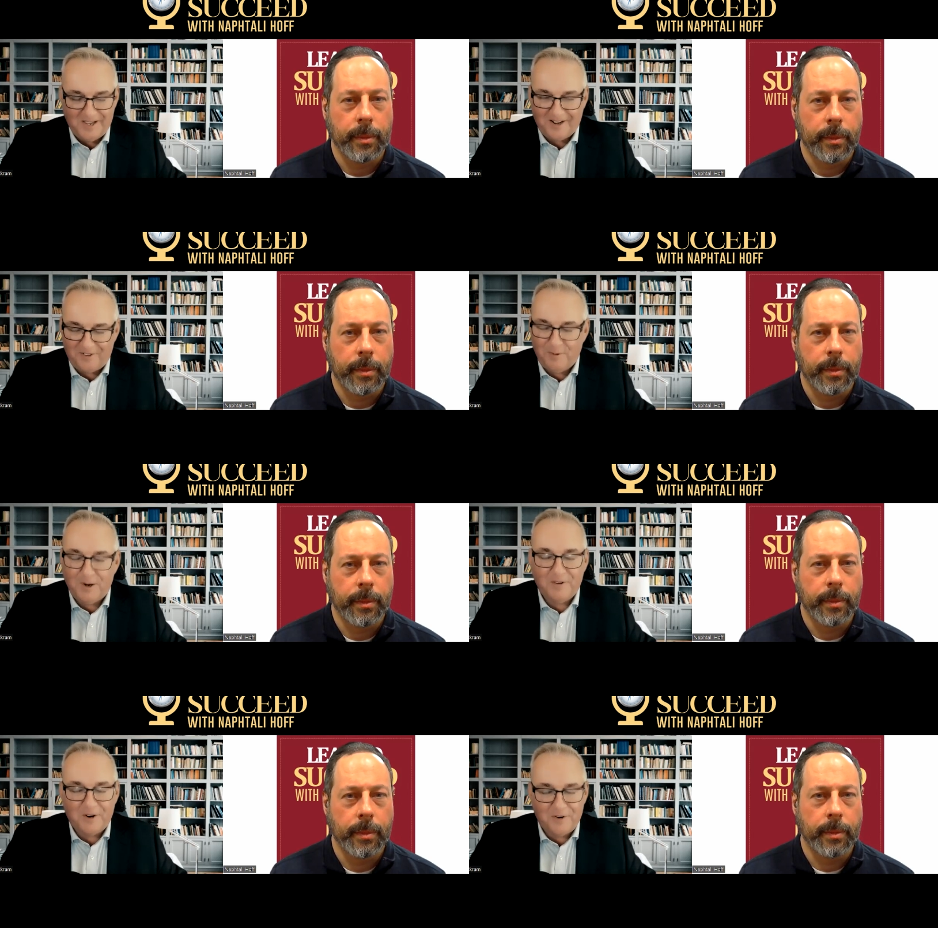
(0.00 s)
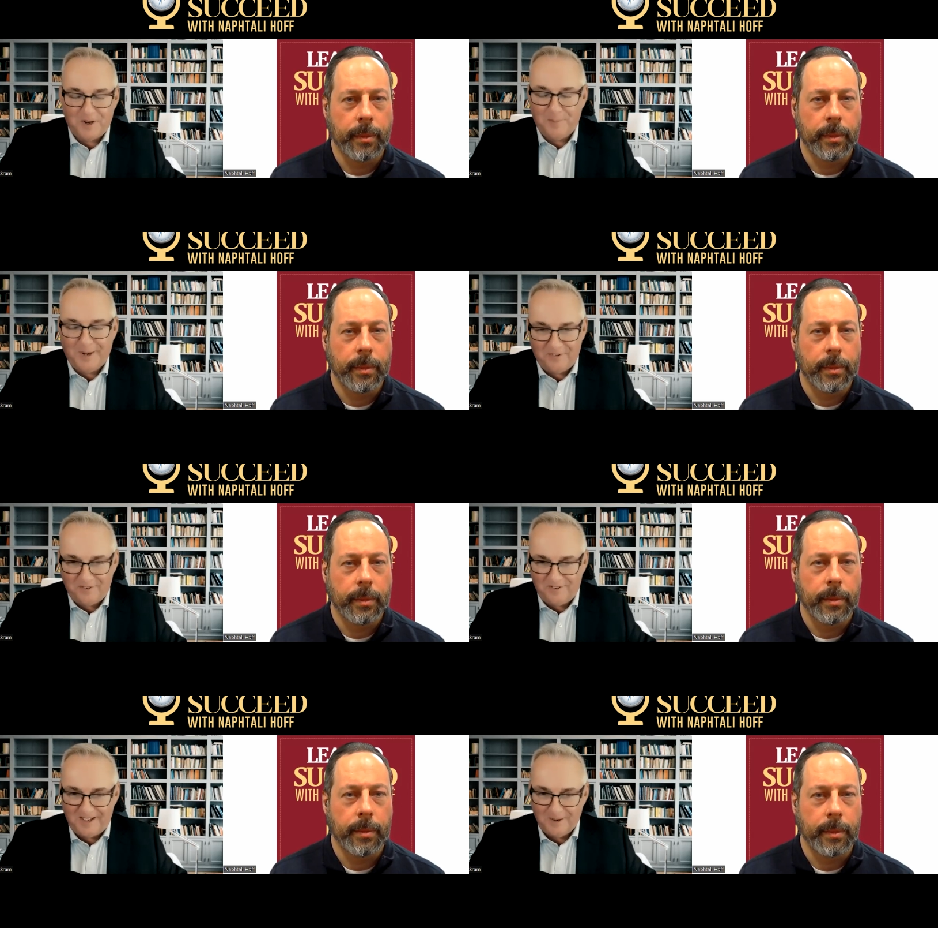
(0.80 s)
Speaker 1: had a 1200
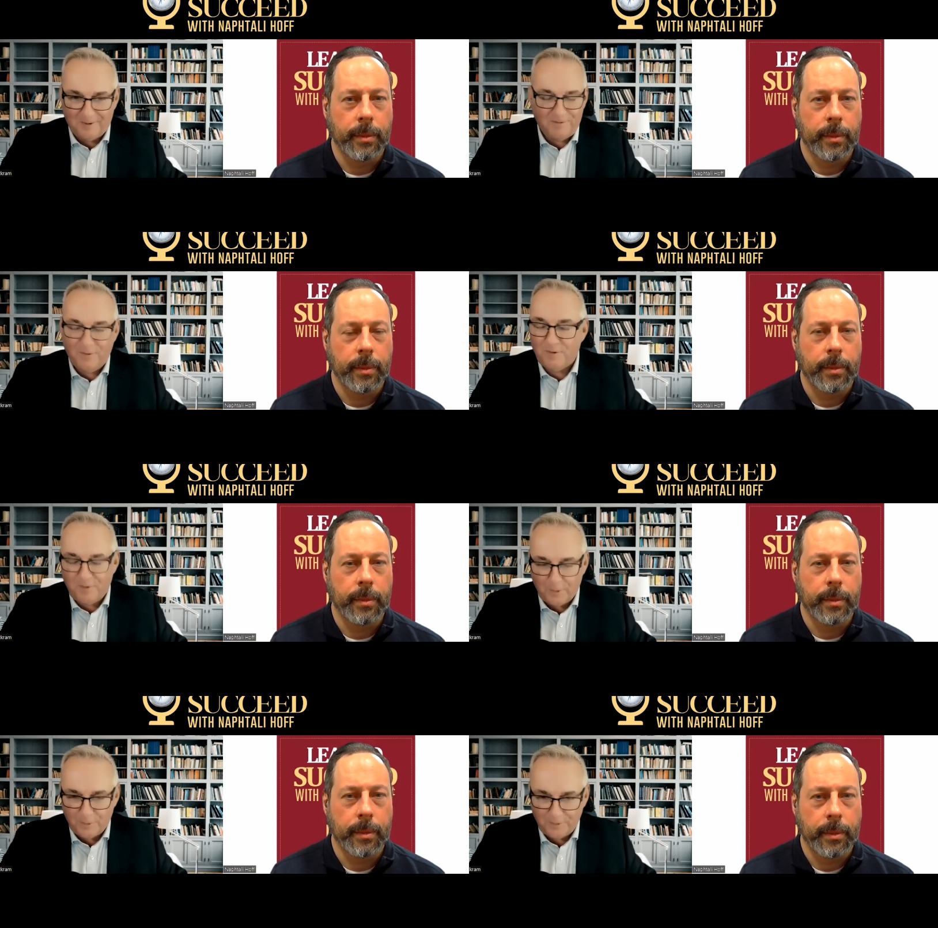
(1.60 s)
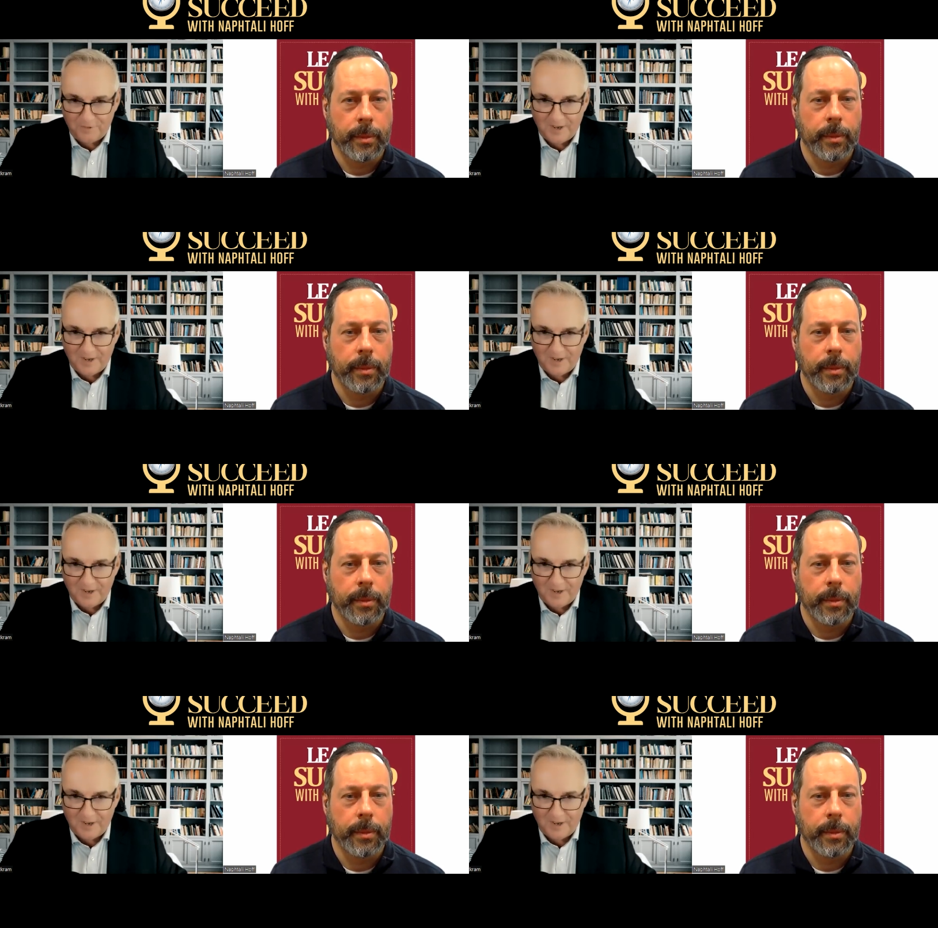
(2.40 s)
capacity on four floors.